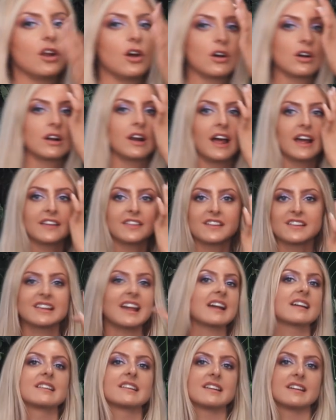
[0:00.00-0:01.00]
look like the
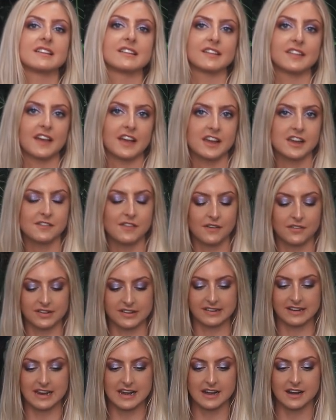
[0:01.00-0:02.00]
sexiest thing you've ever
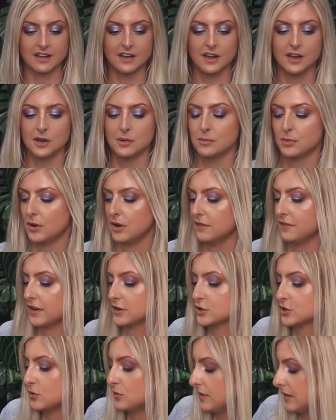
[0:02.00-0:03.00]
seen, but if I
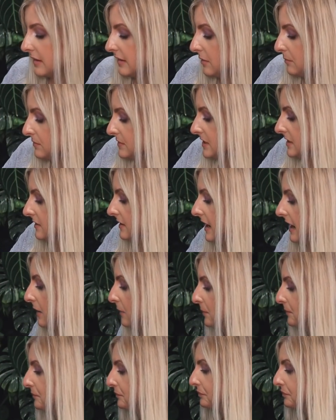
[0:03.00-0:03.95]
show this up to you now,